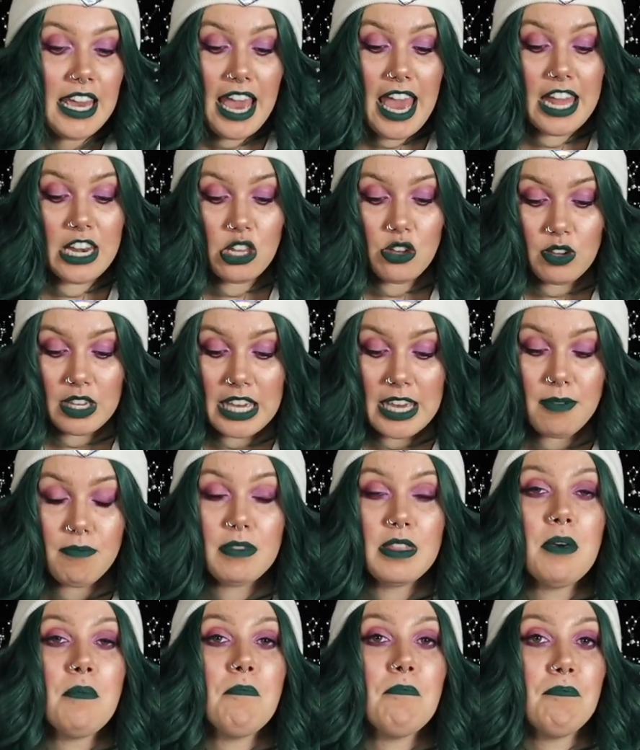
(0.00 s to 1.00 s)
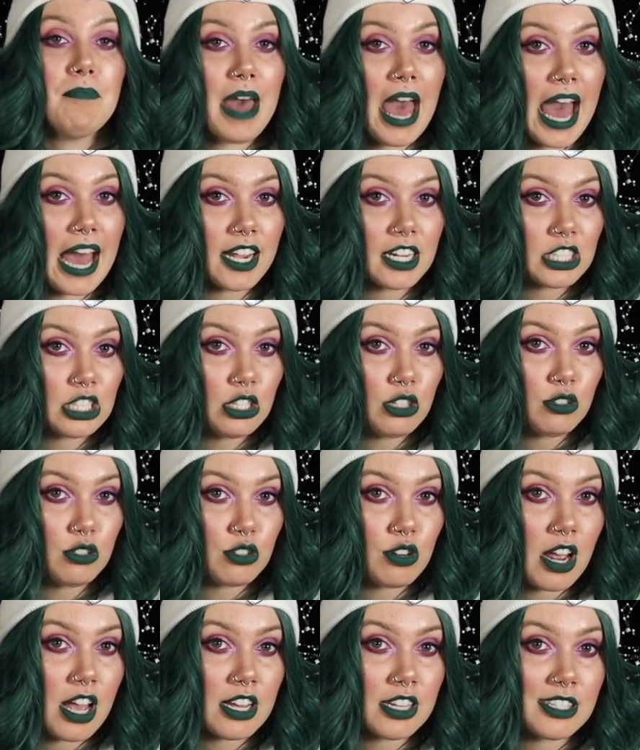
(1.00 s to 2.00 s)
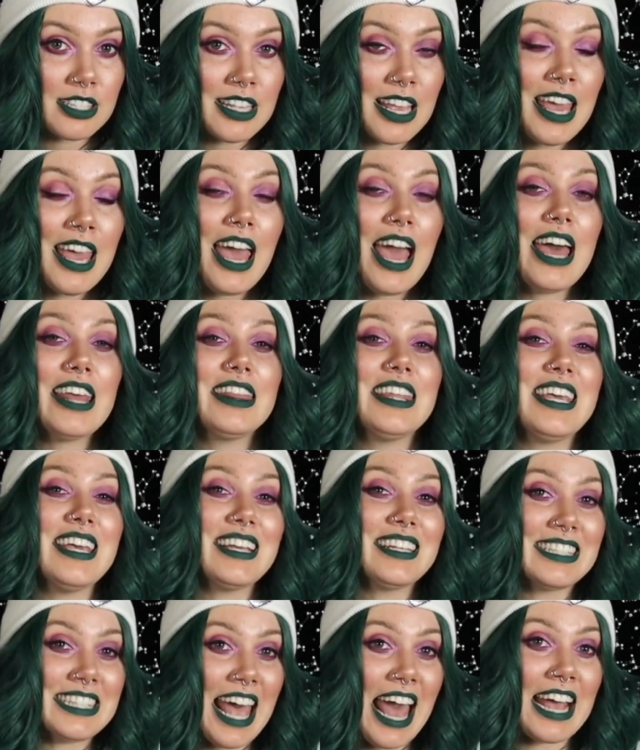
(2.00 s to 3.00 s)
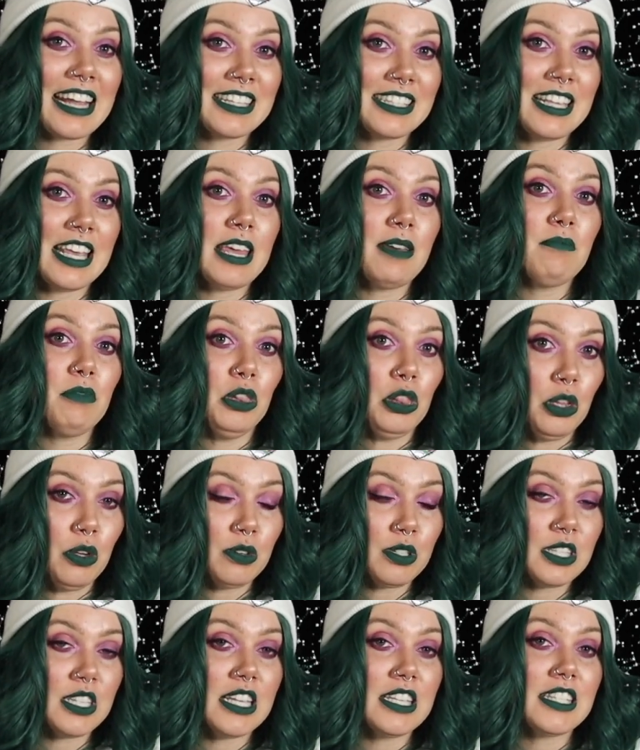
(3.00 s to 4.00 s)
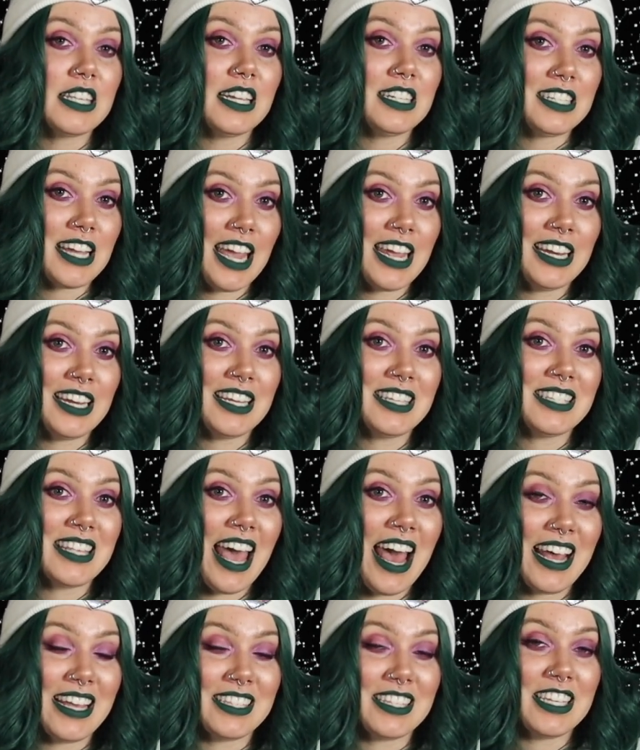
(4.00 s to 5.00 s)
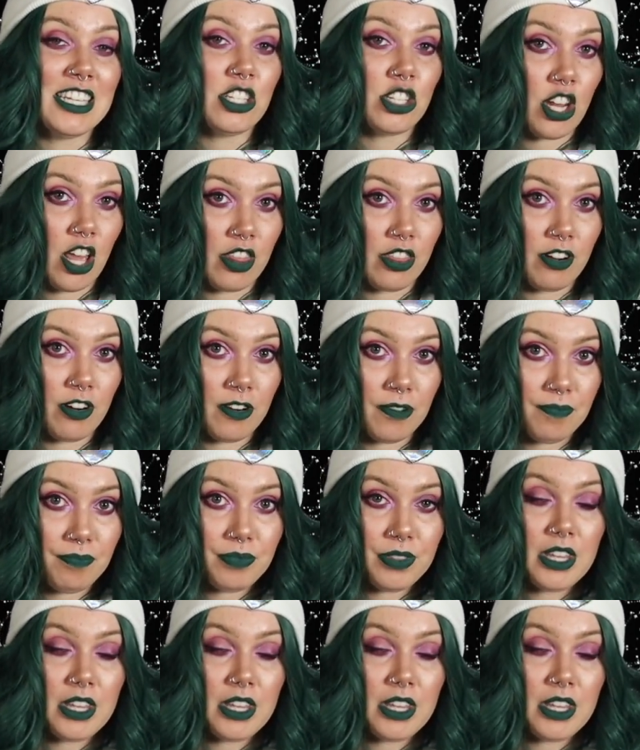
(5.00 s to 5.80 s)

and you keep the back two trucks at the exact same looseness and tightness as each other.